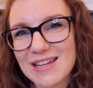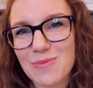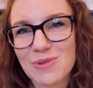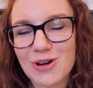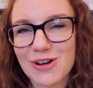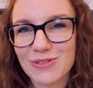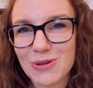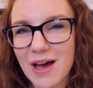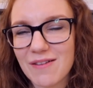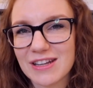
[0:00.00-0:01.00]
down below if
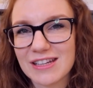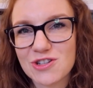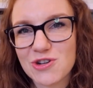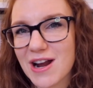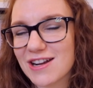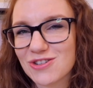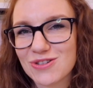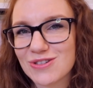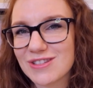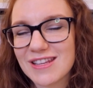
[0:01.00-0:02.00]
you have any
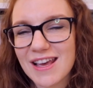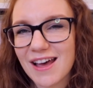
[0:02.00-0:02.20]
treasures